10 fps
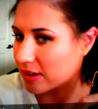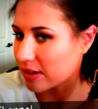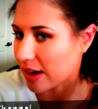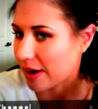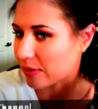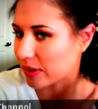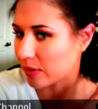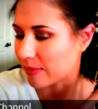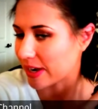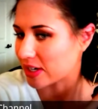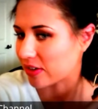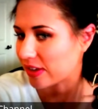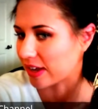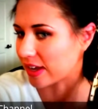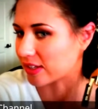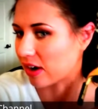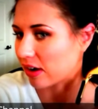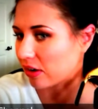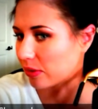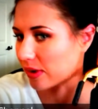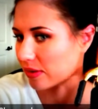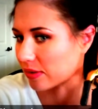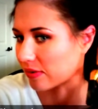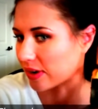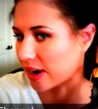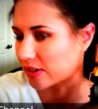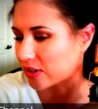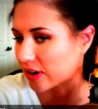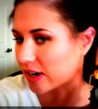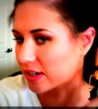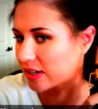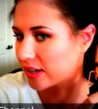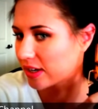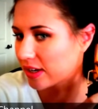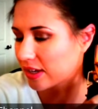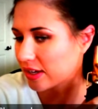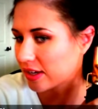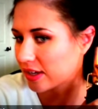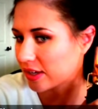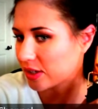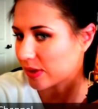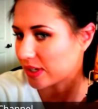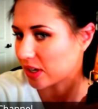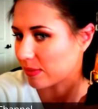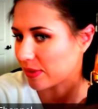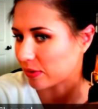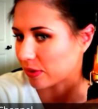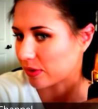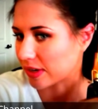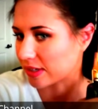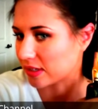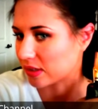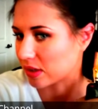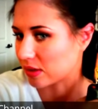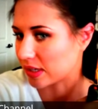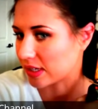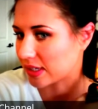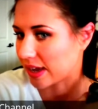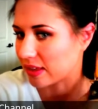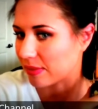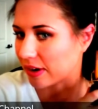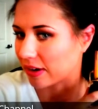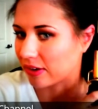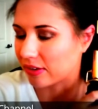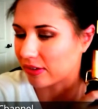I really want to make sure that it gets hot all the way through every strand. So I start up at the root and I slowly slide the barrel,